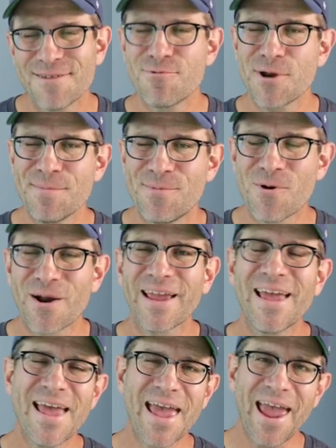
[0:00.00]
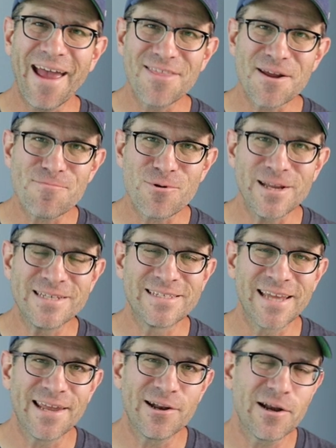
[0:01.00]
right? They're pretty boring and they're pretty
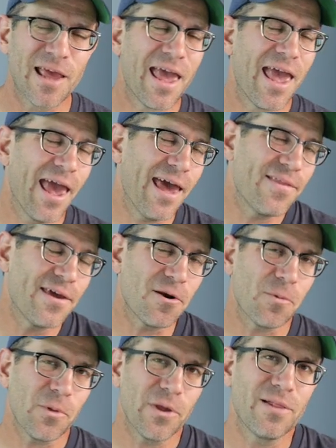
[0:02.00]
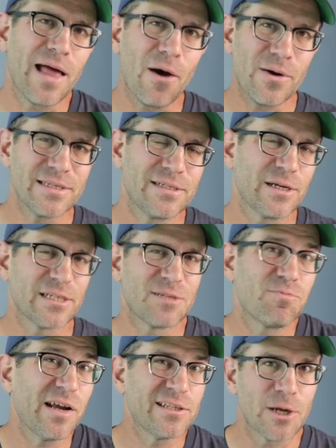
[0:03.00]
standard, and they don't really allow us to
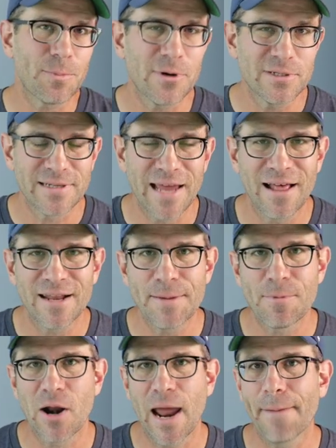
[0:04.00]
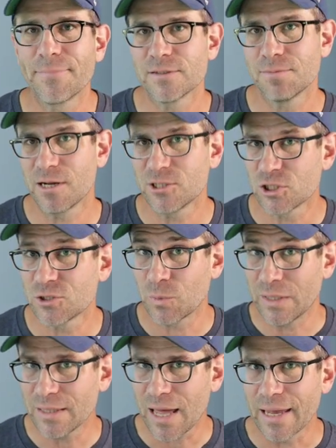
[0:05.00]
express our personality perhaps as much as
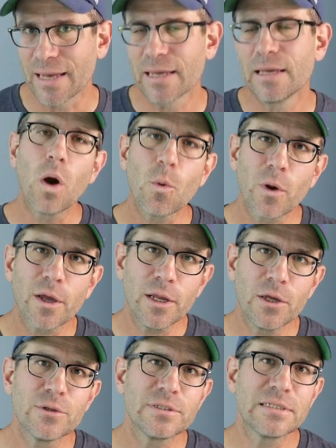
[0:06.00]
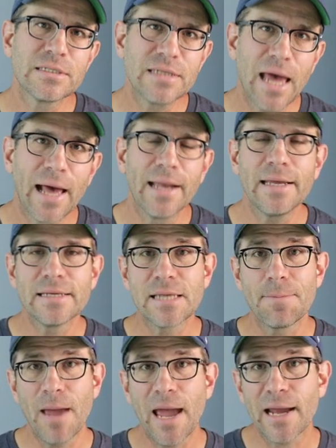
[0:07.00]
we like. What we're gonna use instead is
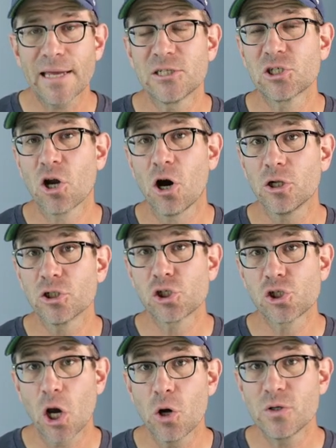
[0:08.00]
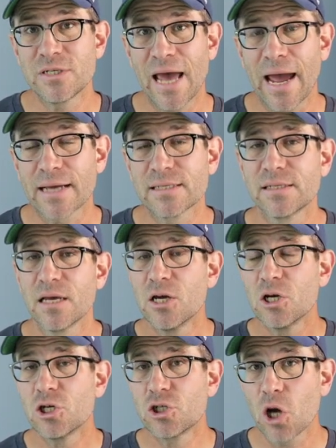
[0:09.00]
a package called showtext.
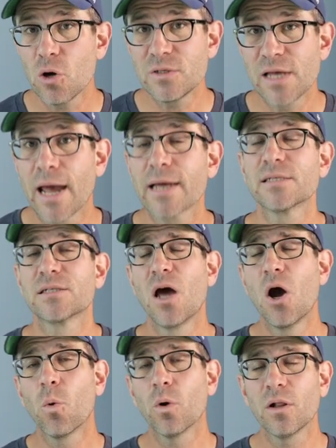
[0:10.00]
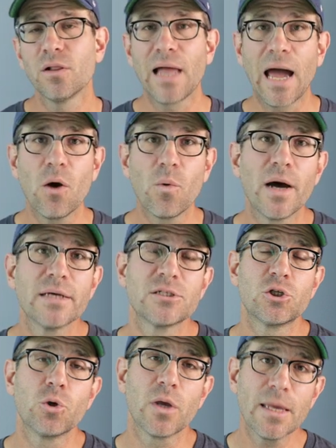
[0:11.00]
Show text will allow
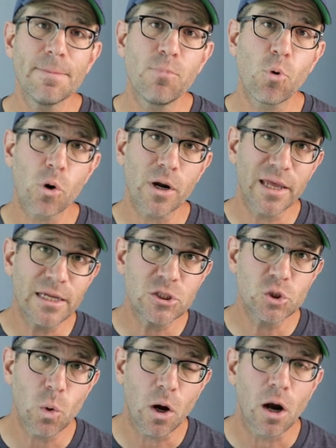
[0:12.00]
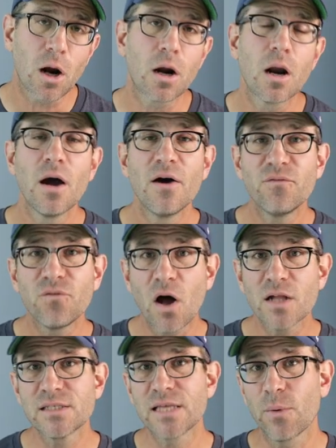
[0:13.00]
us to import into our
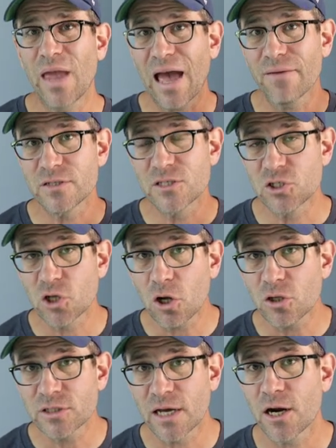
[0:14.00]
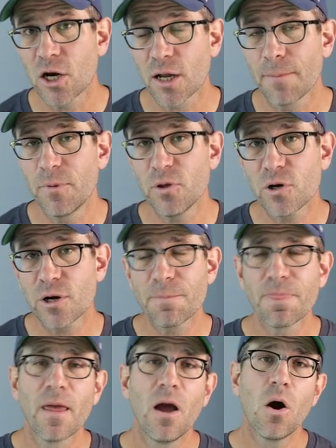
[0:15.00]
fonts that we have installed on our computer
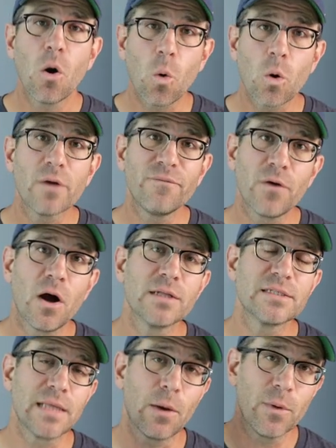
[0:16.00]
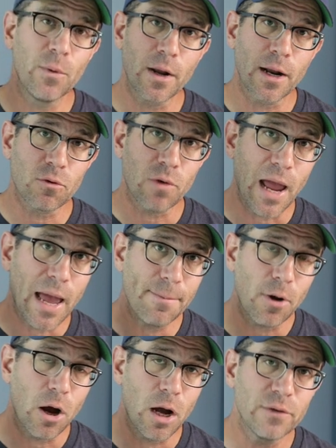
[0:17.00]
or fonts we want to
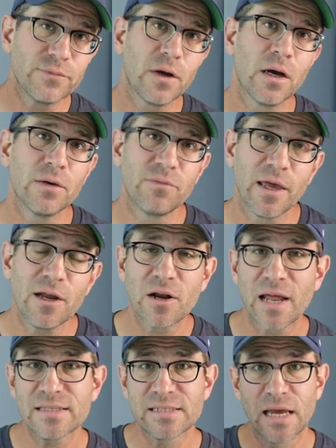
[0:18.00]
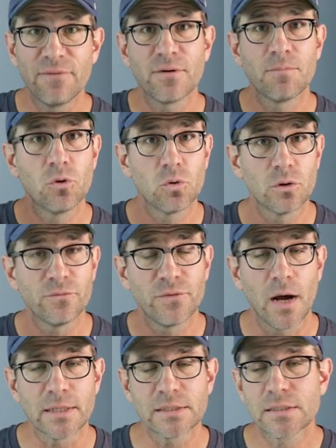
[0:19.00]
grab off of the internet, say from Google
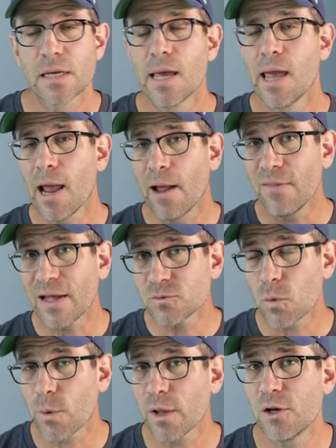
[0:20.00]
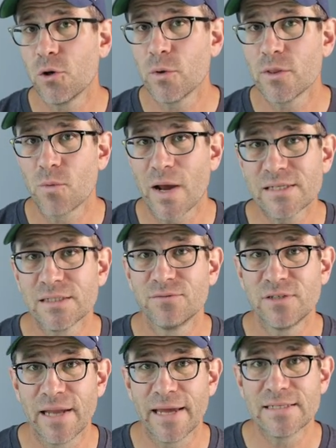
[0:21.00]
Fonts. And that's what we're going to do in the rest
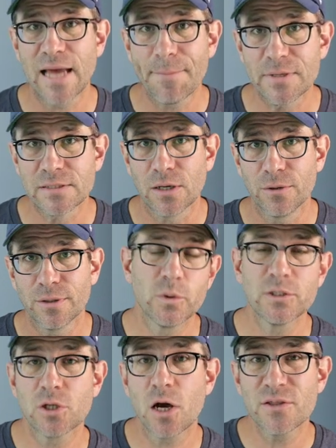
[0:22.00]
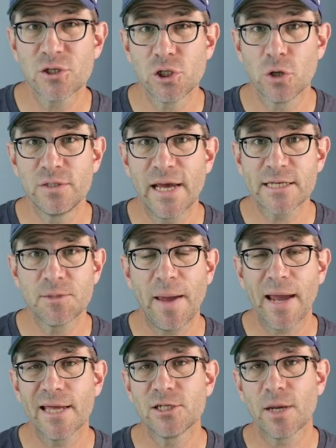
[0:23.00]
of today's episode. To install the showtext
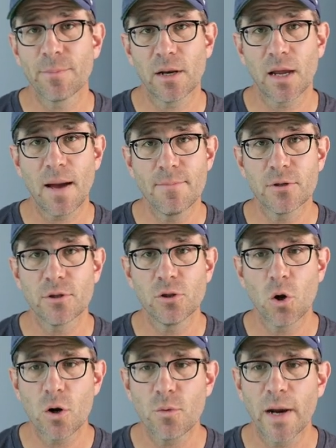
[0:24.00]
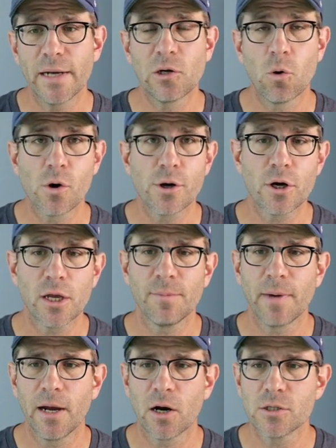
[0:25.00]
package, I'm going to come to the lower right corner
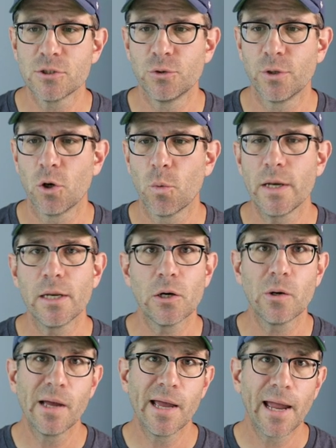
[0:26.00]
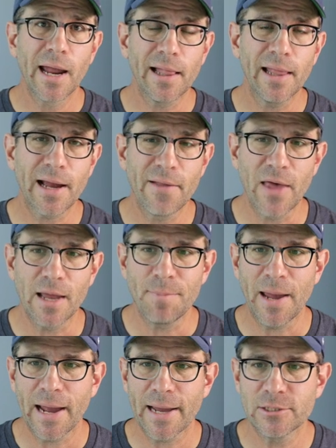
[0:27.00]
in my RStudio window, click on that
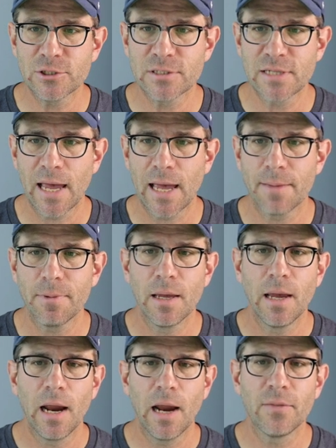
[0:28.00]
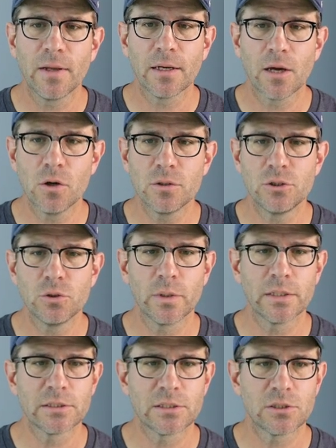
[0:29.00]
packages tab, and then go to
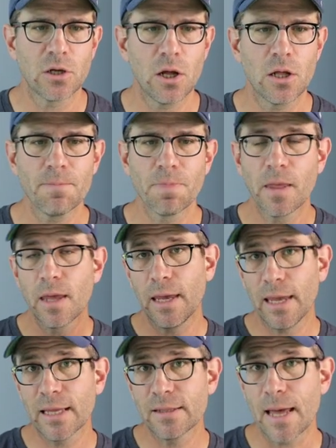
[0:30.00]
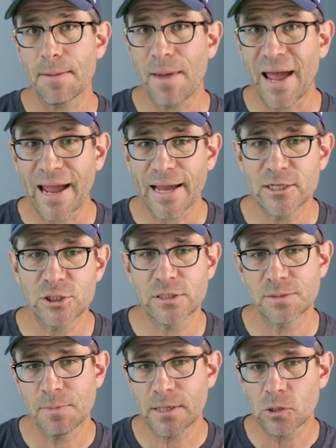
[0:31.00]
install. In that
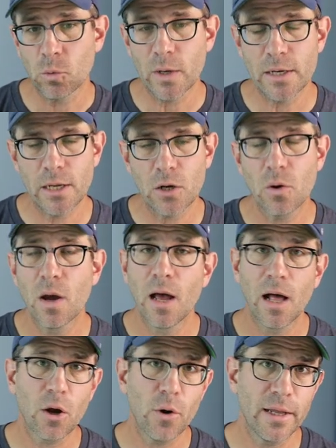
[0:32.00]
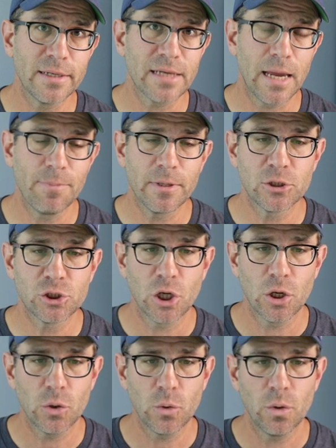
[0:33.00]
packages middle window, I'll go ahead and type in
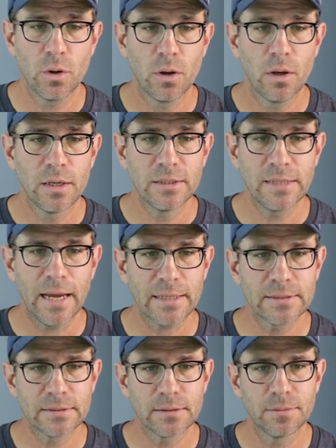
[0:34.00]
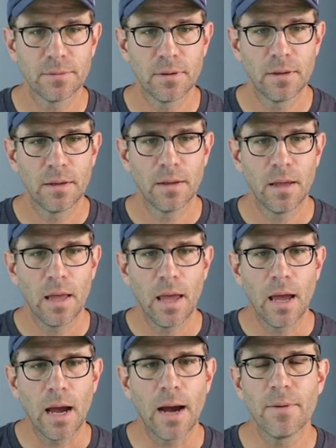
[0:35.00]
show text.
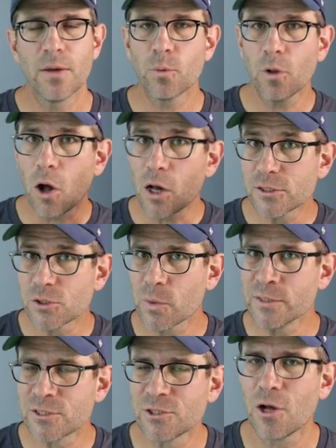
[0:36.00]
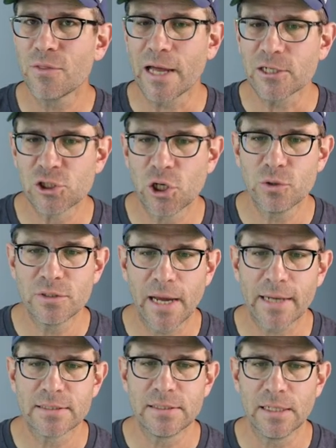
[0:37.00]
Um, it will also install that
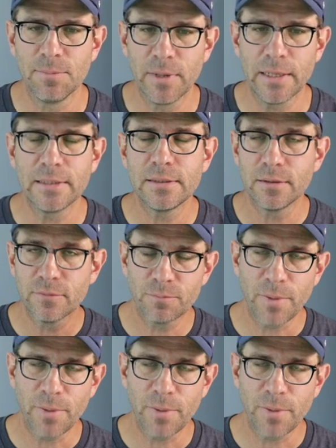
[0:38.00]
showtextdb